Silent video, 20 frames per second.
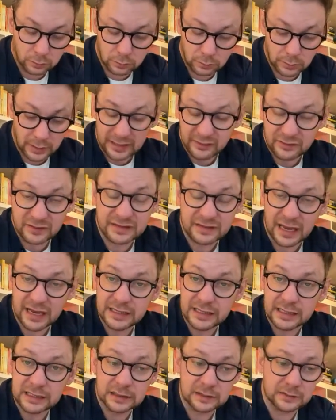
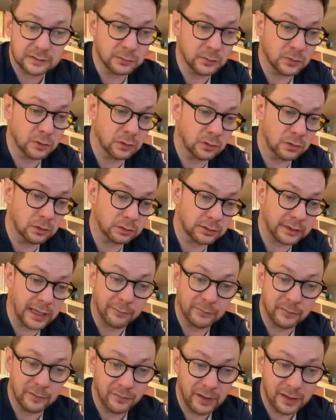entertaining, it's more
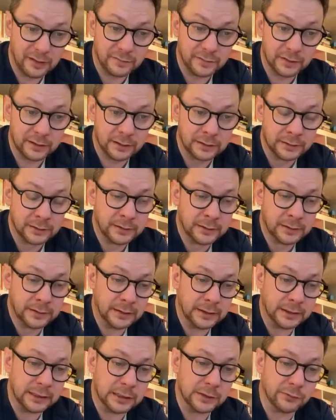captivating
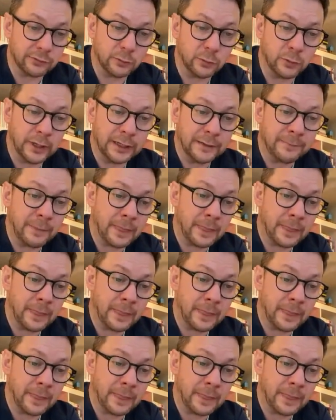in a different way.